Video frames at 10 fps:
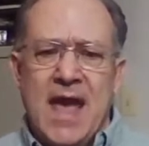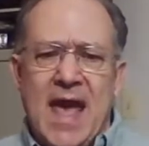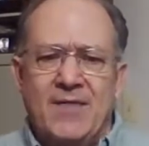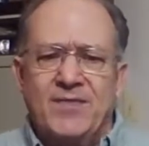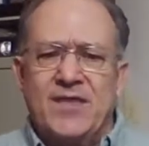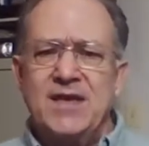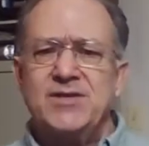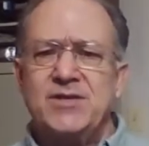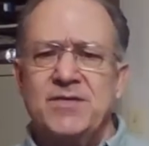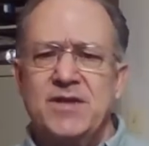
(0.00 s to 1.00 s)
And
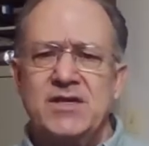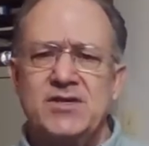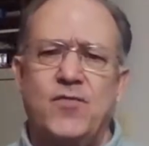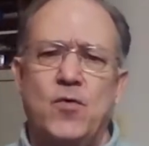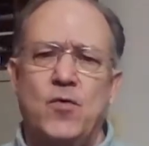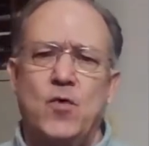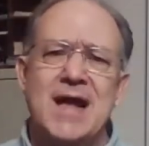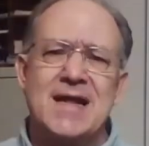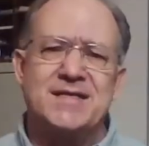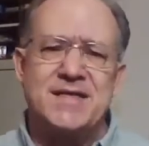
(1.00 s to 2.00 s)
these four
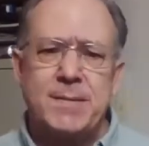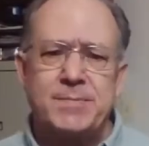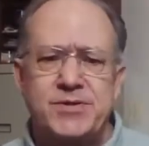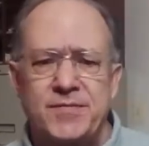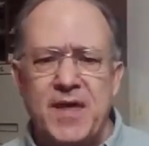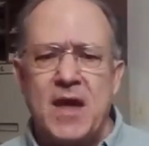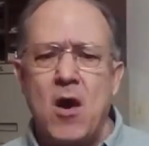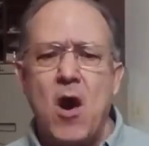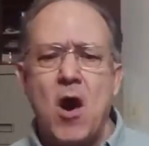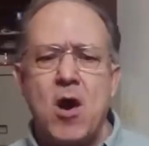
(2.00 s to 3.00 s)
concepts, they
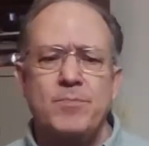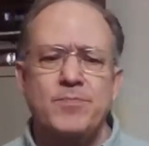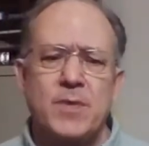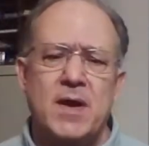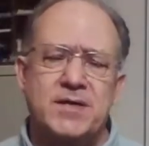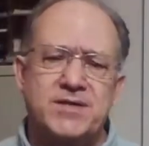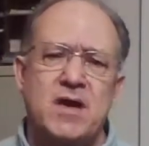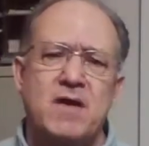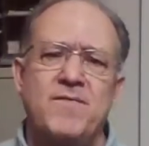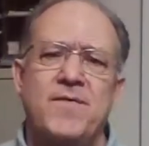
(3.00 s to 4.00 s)
are
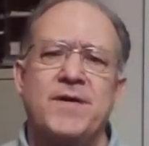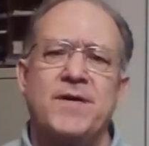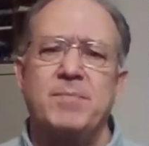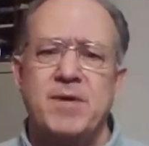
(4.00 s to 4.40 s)
self-funding